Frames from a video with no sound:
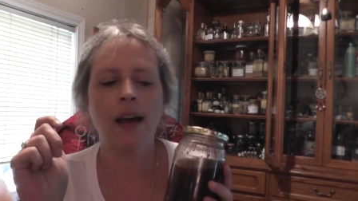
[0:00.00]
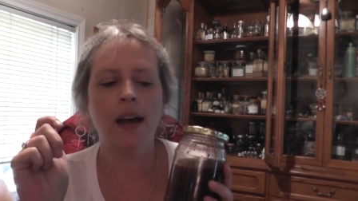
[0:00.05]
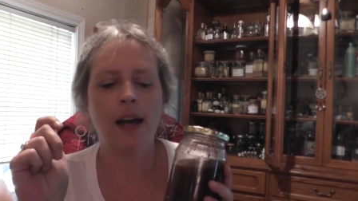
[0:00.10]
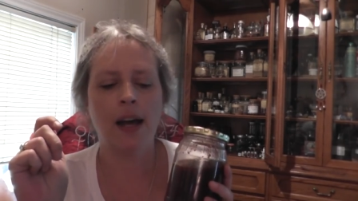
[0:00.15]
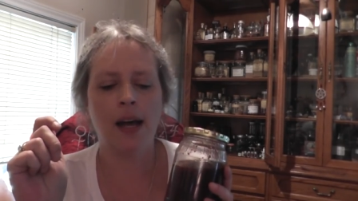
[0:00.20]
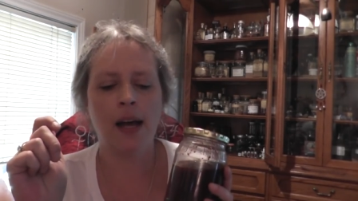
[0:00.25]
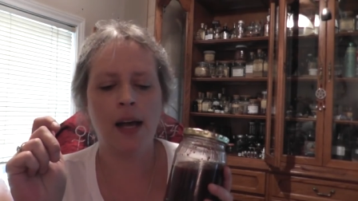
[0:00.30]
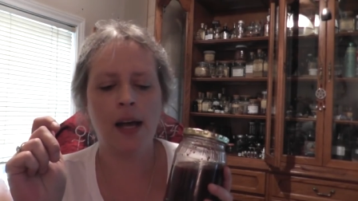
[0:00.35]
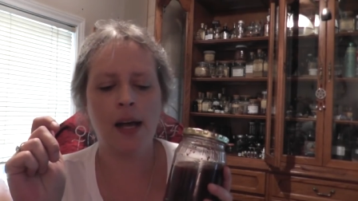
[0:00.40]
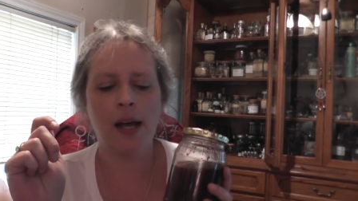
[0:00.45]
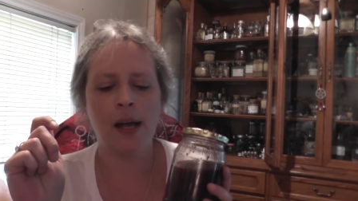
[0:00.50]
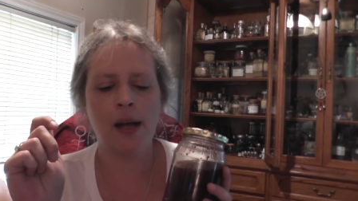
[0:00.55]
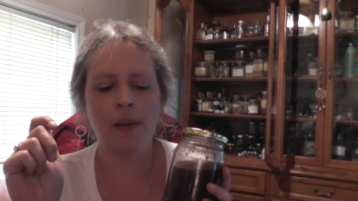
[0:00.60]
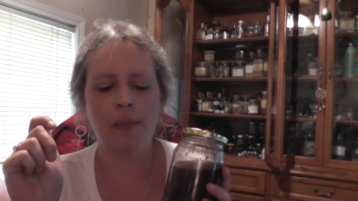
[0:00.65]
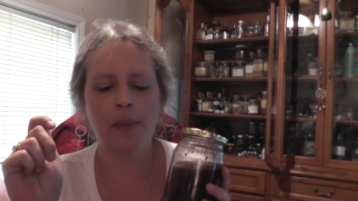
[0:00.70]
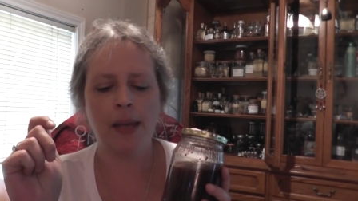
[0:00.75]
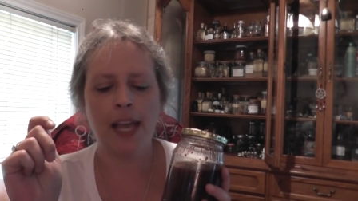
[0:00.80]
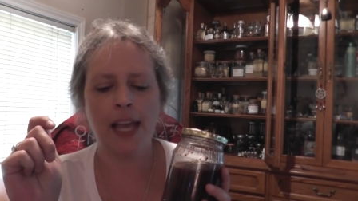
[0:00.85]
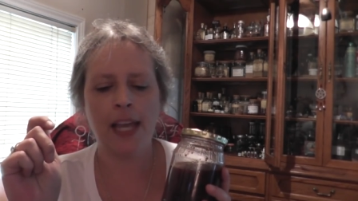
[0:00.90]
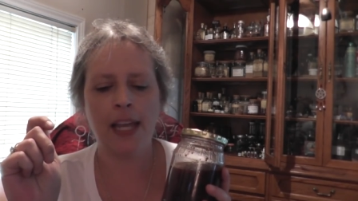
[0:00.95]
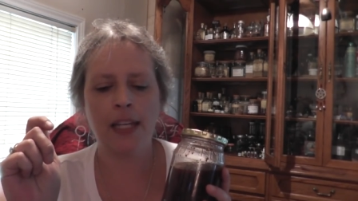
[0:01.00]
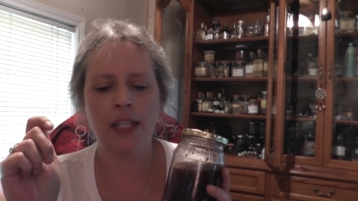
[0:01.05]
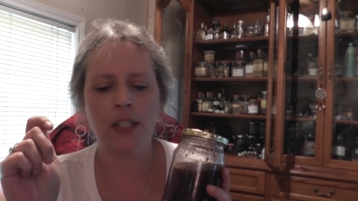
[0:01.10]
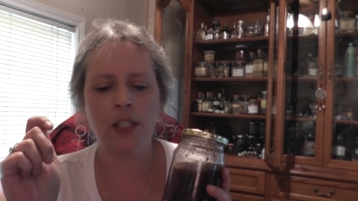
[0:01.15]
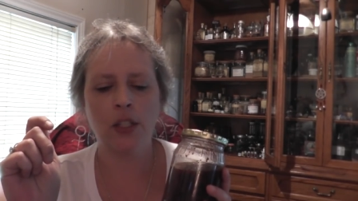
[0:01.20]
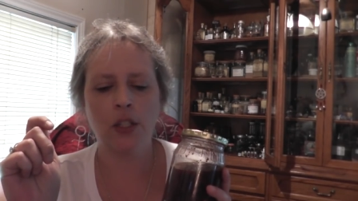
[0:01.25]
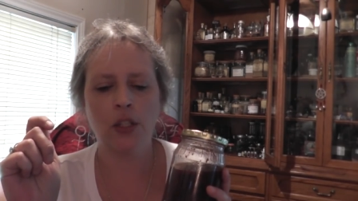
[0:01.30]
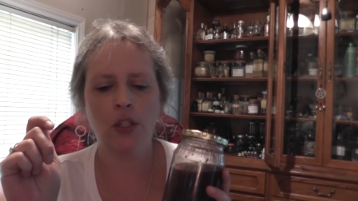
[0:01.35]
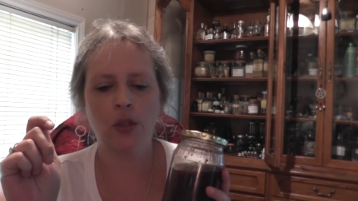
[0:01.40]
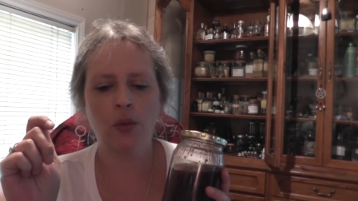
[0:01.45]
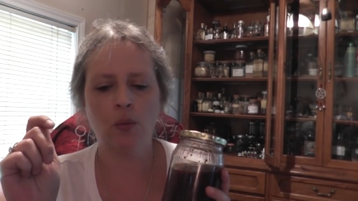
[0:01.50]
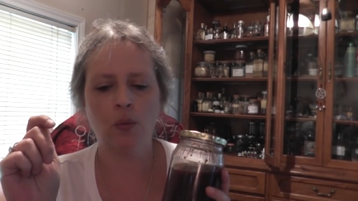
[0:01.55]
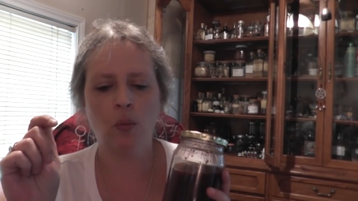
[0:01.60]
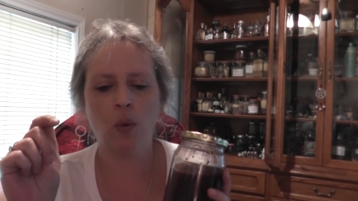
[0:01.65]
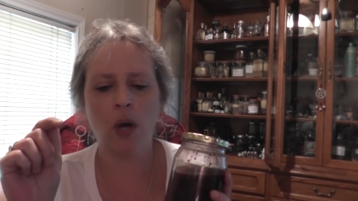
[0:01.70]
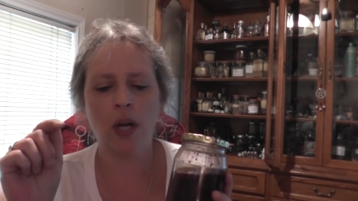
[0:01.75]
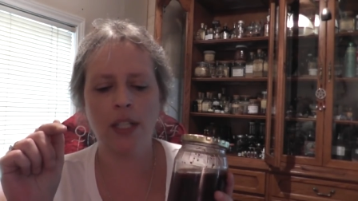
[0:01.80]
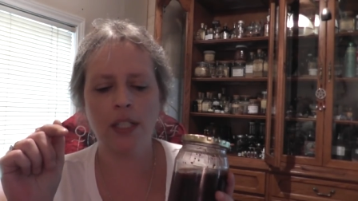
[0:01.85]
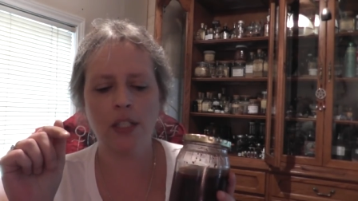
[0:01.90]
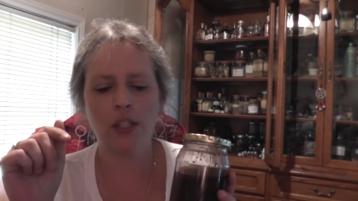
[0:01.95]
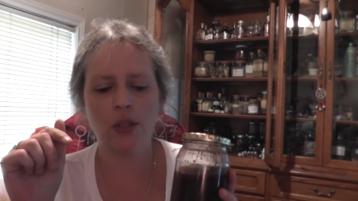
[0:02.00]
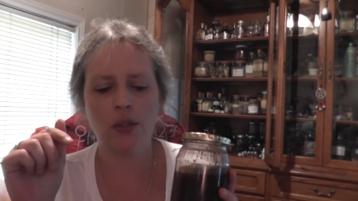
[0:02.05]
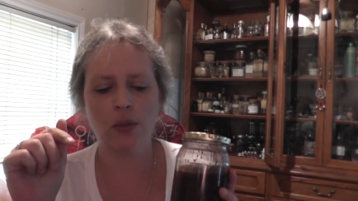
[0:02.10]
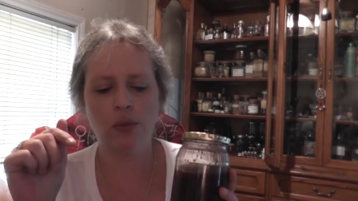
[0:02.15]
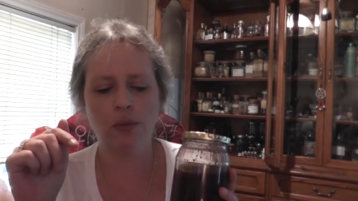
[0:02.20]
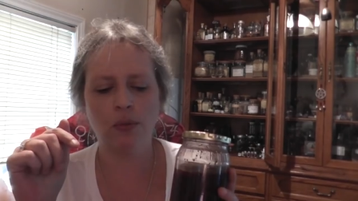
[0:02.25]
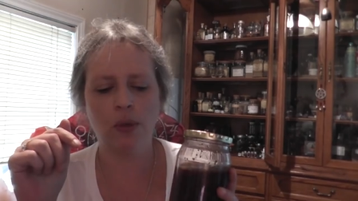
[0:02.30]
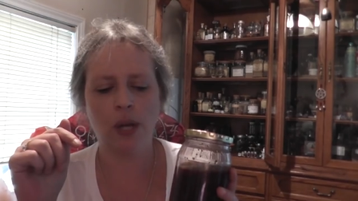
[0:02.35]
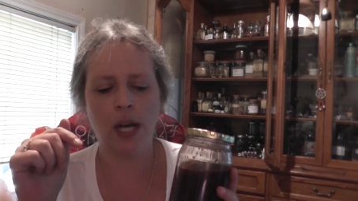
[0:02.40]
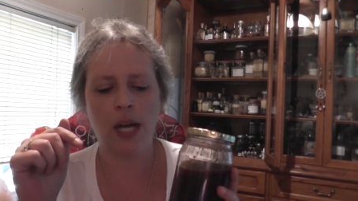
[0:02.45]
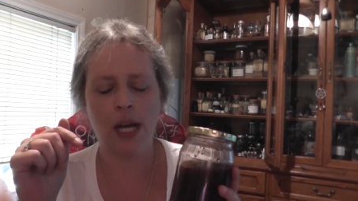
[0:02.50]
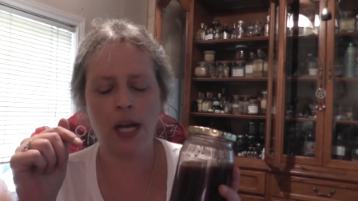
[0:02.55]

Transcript: and you want to